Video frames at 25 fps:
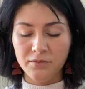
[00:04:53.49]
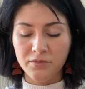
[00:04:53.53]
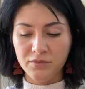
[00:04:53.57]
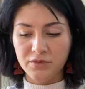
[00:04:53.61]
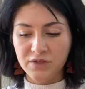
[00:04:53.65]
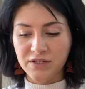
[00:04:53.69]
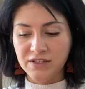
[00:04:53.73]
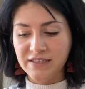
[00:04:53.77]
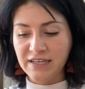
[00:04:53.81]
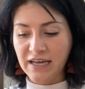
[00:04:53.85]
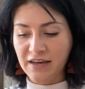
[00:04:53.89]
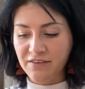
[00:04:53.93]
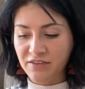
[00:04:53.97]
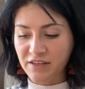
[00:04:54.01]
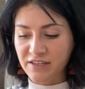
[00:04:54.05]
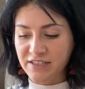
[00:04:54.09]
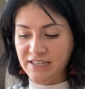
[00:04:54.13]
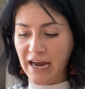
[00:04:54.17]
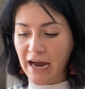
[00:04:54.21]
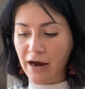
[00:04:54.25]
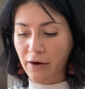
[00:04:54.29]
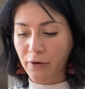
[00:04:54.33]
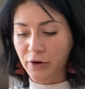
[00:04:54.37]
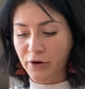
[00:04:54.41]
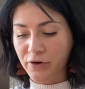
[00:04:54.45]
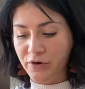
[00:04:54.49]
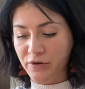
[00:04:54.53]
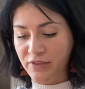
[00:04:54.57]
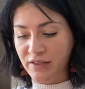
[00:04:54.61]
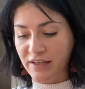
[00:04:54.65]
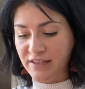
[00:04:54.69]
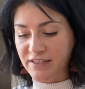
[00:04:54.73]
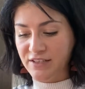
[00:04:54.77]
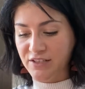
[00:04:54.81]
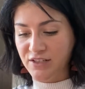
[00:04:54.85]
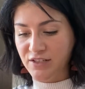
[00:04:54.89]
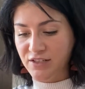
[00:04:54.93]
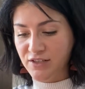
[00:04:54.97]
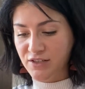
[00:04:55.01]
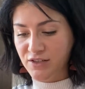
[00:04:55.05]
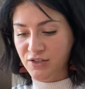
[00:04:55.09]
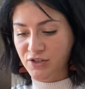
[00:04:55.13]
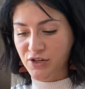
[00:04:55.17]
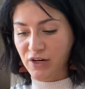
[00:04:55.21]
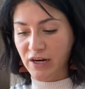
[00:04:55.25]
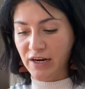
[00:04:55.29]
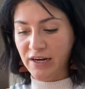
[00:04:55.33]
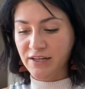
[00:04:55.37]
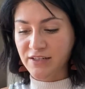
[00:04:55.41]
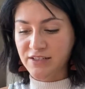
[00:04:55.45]
Just have the Tower that's
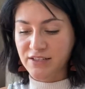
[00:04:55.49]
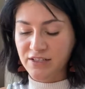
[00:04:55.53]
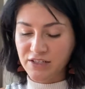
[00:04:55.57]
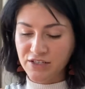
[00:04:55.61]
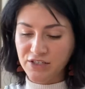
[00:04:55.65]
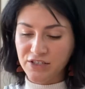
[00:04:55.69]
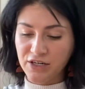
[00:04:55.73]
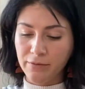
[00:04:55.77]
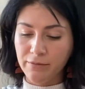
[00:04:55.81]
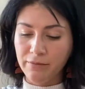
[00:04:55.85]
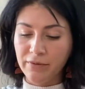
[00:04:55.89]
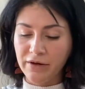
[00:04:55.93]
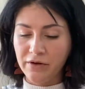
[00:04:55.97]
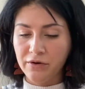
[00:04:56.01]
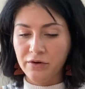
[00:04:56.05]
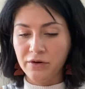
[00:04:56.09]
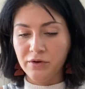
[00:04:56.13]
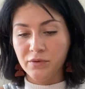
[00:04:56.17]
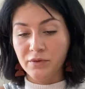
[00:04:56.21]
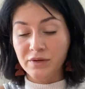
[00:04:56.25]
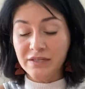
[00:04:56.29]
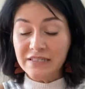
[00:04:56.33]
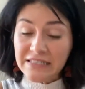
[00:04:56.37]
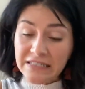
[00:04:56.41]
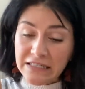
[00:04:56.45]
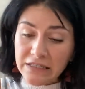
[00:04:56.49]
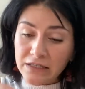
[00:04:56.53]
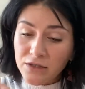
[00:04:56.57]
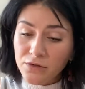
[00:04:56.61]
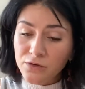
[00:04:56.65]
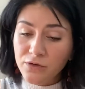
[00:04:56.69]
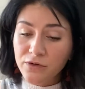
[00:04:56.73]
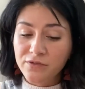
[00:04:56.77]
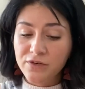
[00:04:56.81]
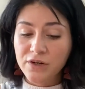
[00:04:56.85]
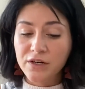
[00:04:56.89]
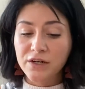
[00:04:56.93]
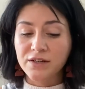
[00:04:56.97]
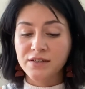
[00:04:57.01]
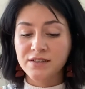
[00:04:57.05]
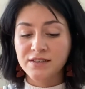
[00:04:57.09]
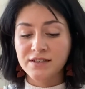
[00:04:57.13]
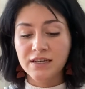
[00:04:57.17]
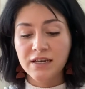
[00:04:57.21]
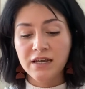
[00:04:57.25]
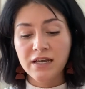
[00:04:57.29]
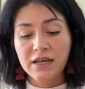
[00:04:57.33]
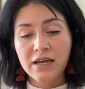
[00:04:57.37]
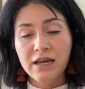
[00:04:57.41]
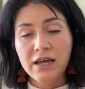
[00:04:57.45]
trying to jump out. It was in the reverse.
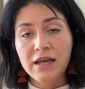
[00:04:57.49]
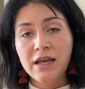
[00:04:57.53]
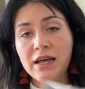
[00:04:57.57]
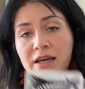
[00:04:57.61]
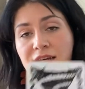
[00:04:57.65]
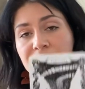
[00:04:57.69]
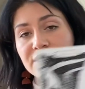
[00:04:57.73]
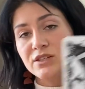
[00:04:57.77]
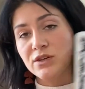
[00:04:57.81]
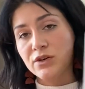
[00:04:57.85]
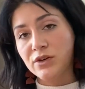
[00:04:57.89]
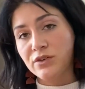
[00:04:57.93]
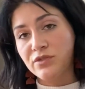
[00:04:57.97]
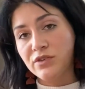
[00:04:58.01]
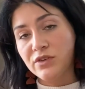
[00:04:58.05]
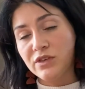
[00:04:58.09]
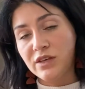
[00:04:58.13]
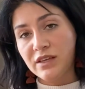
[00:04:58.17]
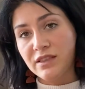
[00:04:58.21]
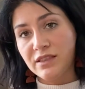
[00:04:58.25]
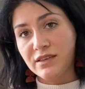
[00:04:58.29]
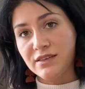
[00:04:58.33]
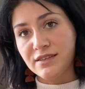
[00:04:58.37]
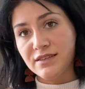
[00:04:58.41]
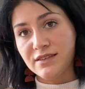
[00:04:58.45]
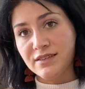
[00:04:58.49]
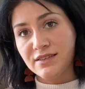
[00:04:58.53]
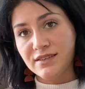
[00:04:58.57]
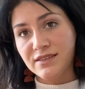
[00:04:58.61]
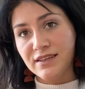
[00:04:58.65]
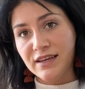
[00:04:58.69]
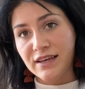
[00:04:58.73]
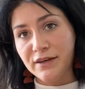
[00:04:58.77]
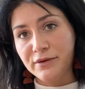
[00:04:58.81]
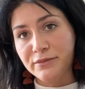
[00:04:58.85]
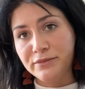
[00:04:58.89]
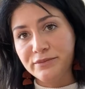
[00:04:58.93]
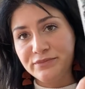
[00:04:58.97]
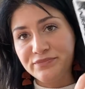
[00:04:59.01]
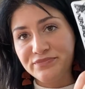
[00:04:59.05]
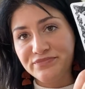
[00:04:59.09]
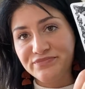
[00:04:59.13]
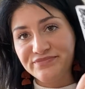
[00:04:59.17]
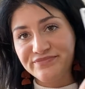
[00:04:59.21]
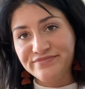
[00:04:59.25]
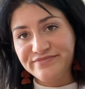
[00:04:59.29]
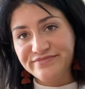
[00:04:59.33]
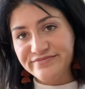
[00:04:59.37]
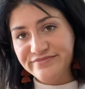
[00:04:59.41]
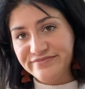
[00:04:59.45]
So I feel like this is like
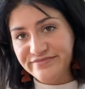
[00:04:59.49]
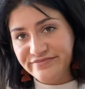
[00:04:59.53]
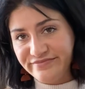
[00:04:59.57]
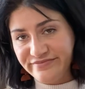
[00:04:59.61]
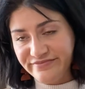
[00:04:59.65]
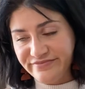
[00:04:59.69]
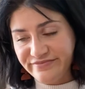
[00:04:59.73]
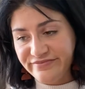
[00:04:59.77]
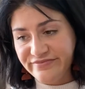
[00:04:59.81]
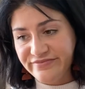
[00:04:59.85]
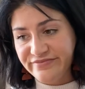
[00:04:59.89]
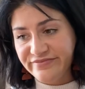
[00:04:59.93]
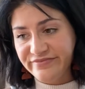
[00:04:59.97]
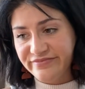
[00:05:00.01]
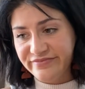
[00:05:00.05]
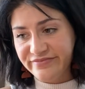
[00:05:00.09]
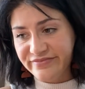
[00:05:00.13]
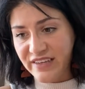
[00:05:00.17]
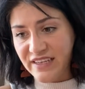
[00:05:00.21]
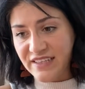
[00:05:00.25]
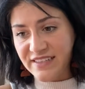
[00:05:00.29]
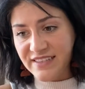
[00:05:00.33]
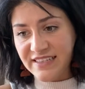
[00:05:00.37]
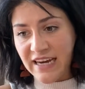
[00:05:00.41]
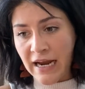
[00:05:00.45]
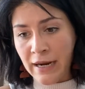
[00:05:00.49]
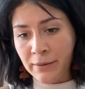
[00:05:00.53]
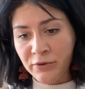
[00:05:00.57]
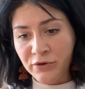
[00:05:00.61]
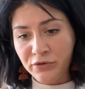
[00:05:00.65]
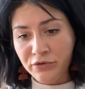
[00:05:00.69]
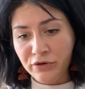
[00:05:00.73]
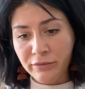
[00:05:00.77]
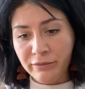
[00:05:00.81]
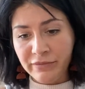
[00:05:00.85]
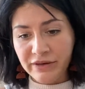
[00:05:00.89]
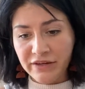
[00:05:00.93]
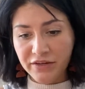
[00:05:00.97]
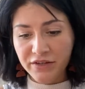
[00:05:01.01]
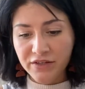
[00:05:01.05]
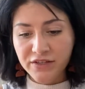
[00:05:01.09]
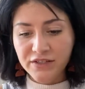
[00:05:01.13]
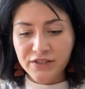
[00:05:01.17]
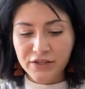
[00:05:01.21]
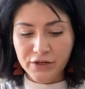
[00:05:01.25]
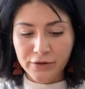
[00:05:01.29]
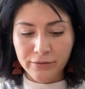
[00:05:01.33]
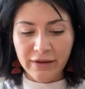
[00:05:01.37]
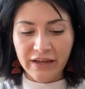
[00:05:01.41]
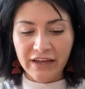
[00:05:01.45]
it's time to rebuild.
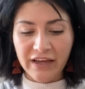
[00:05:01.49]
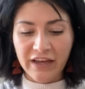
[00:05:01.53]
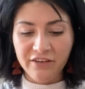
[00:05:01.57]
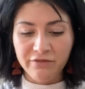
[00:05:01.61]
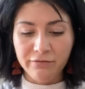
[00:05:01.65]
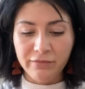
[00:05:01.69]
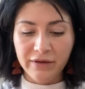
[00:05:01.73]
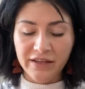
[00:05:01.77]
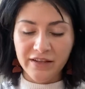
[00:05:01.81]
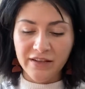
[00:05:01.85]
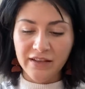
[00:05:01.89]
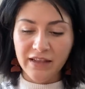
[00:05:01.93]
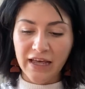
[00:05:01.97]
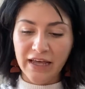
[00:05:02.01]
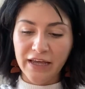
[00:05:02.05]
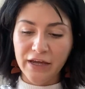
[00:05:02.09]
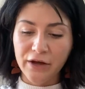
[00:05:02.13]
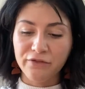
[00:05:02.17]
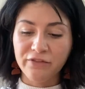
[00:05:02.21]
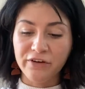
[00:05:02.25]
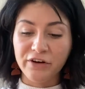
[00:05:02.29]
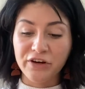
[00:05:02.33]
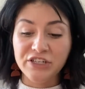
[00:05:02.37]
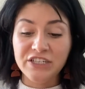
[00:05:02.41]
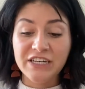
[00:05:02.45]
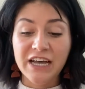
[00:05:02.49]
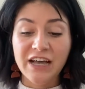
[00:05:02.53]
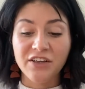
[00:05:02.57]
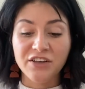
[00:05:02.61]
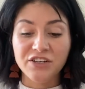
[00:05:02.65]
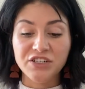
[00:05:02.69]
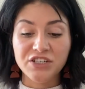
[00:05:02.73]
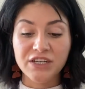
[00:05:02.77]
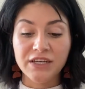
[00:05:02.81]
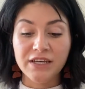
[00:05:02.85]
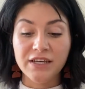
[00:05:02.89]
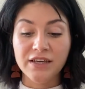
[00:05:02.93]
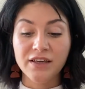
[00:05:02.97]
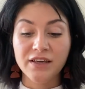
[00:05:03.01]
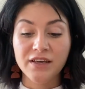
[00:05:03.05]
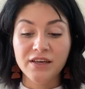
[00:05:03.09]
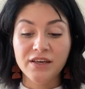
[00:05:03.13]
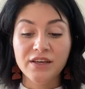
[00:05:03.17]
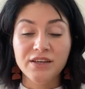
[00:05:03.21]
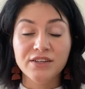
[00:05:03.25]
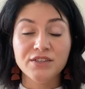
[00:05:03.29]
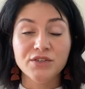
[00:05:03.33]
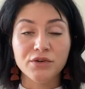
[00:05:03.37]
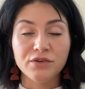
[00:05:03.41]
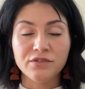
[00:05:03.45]
There may have been like a very challenging
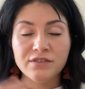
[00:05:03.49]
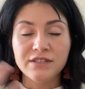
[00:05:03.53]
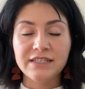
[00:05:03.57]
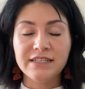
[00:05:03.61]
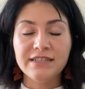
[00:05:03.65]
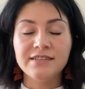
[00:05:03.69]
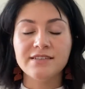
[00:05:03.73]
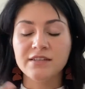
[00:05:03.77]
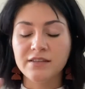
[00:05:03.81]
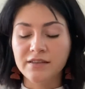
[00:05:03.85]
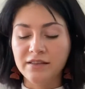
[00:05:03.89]
sort of season